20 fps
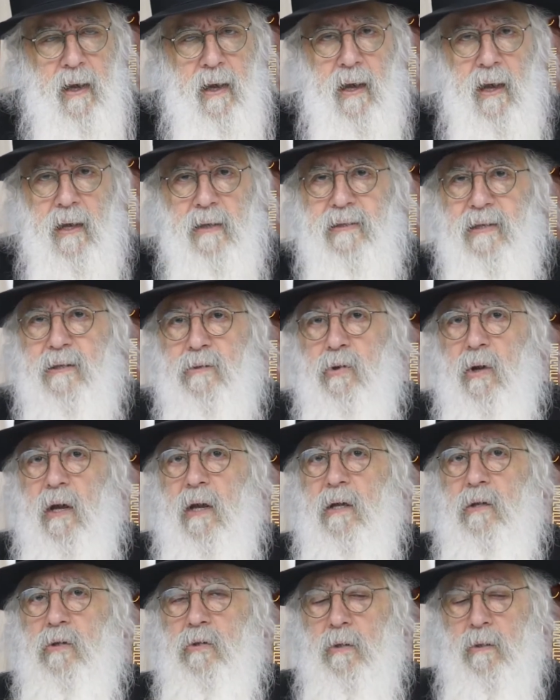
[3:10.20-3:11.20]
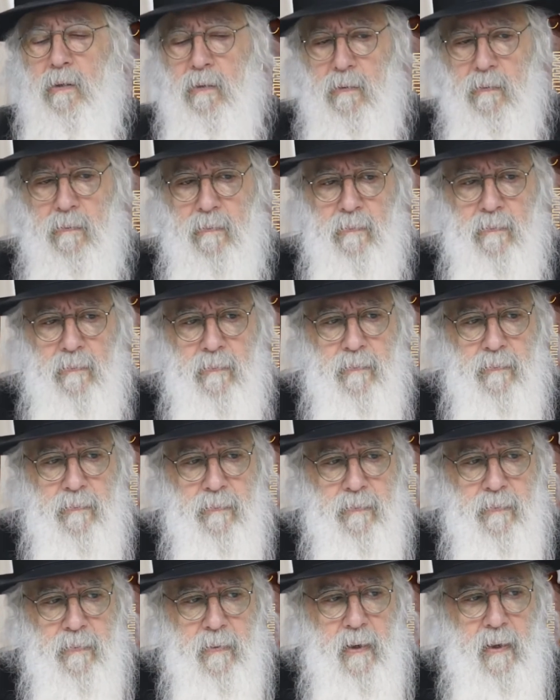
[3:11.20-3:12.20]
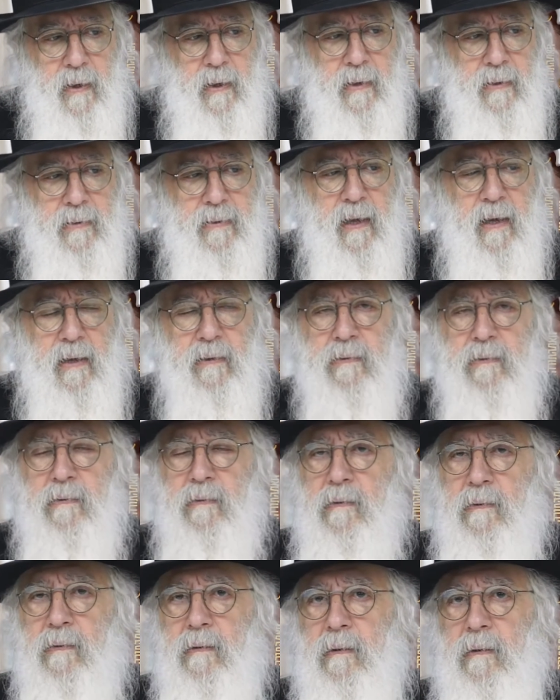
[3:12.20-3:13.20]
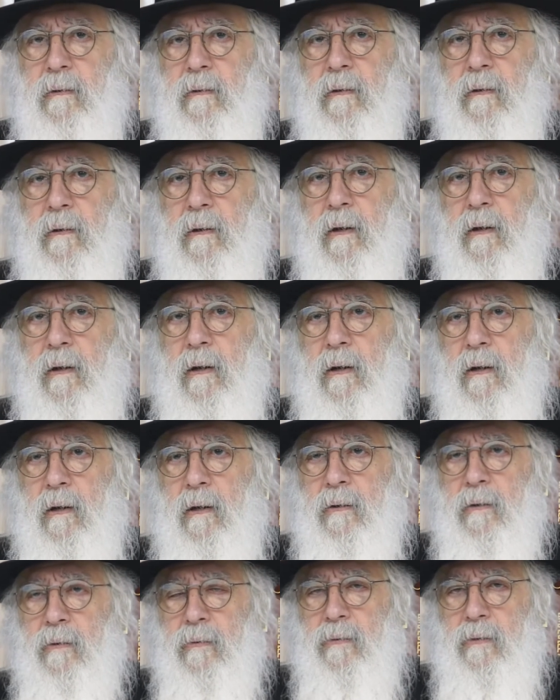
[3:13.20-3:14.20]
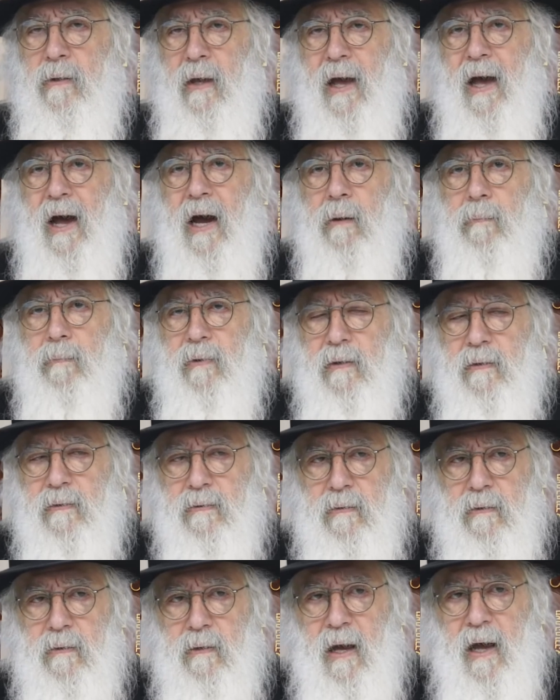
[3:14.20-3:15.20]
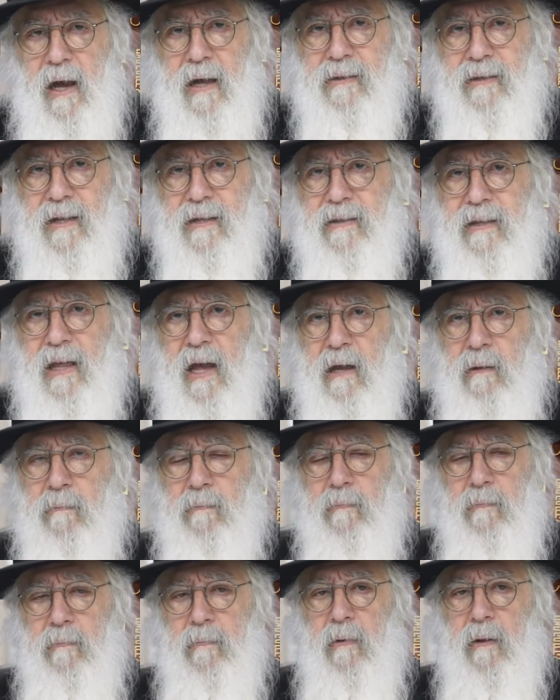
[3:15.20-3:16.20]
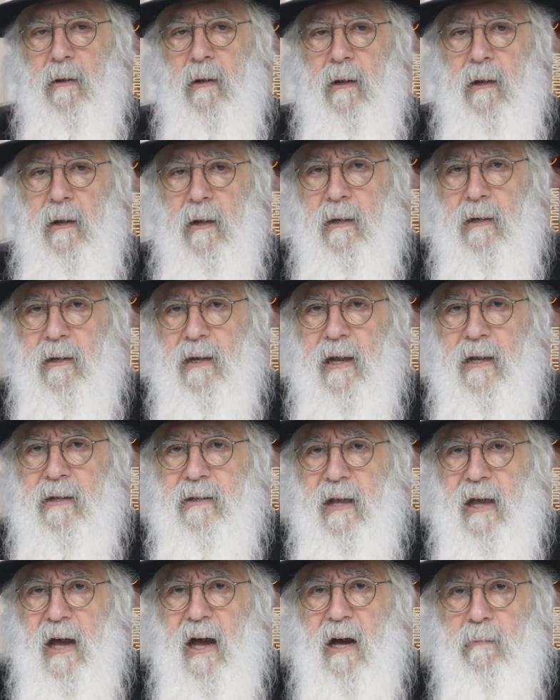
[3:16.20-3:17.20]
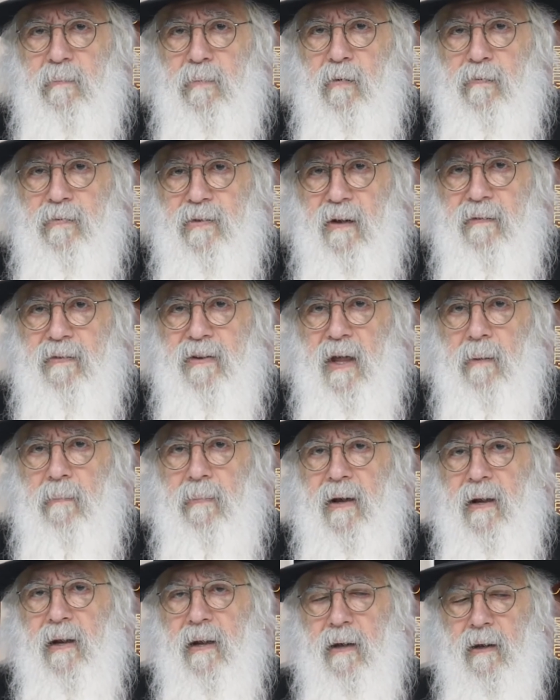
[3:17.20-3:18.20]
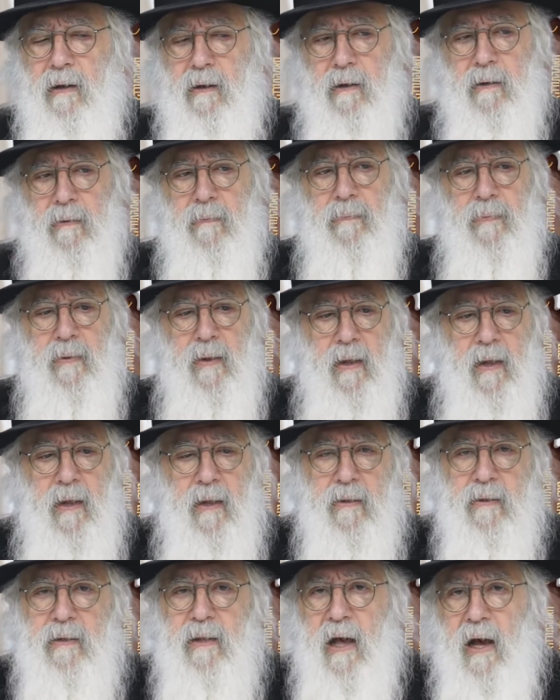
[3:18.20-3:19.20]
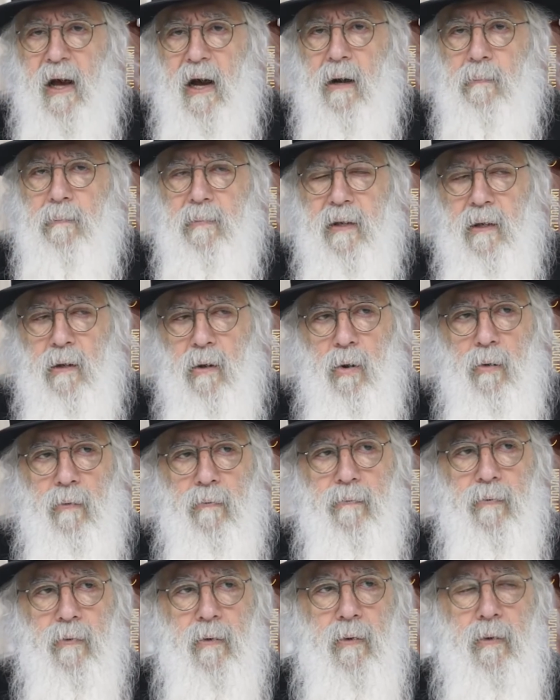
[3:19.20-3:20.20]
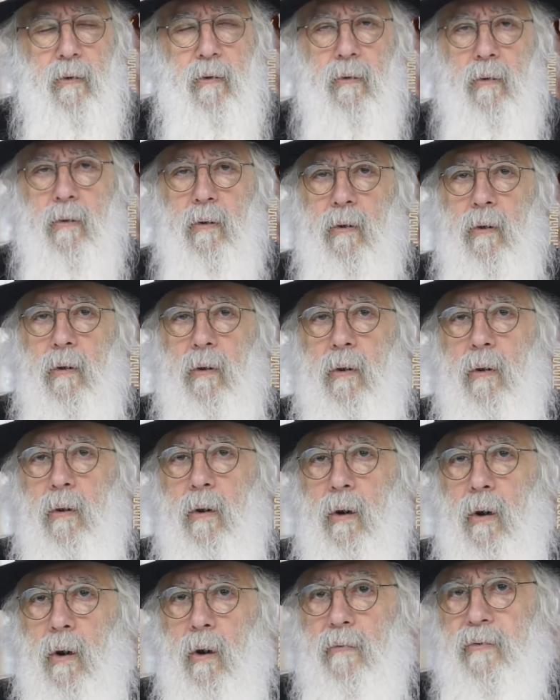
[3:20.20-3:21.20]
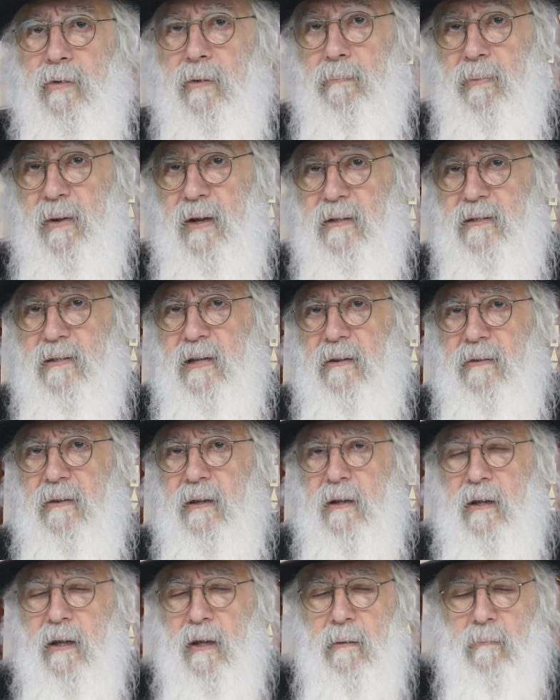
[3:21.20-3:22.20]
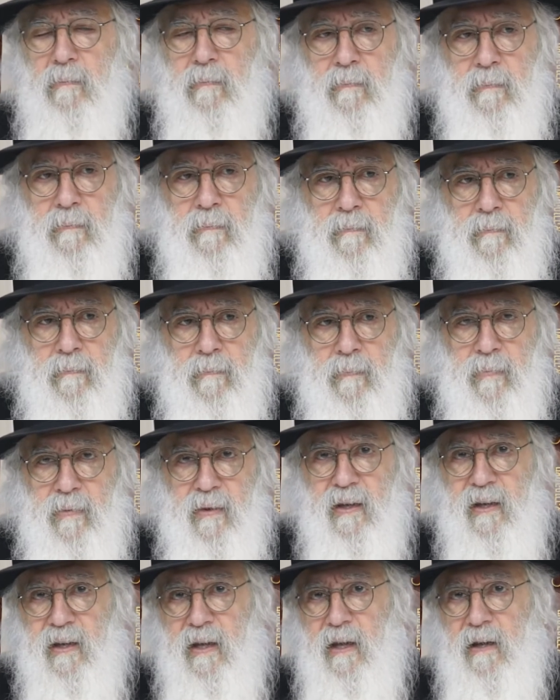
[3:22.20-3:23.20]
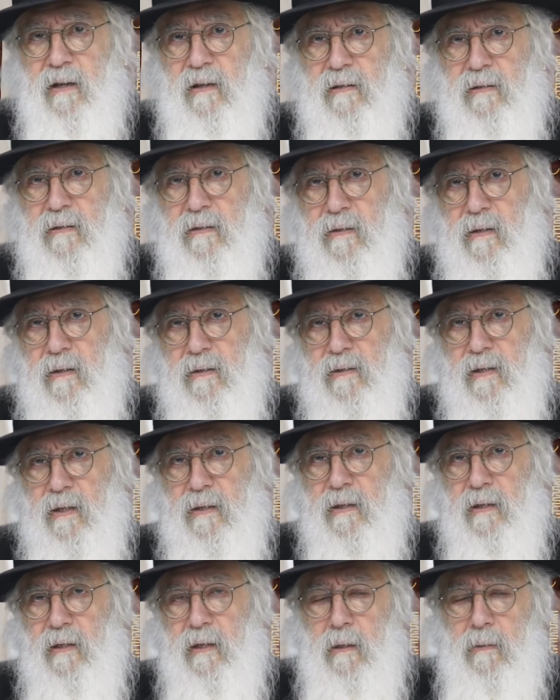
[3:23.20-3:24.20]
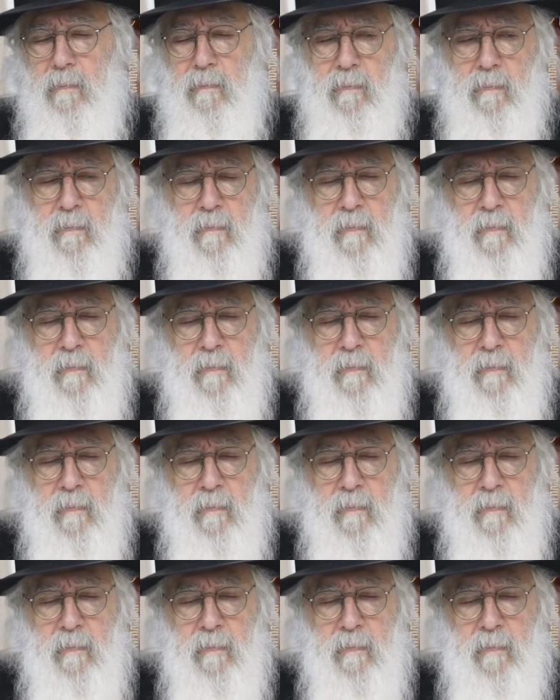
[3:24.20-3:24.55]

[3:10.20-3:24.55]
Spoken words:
a situation that the armies at the time, like the army of David HaMelech, the army of the big tzaddikim, the kings, the tzaddikim,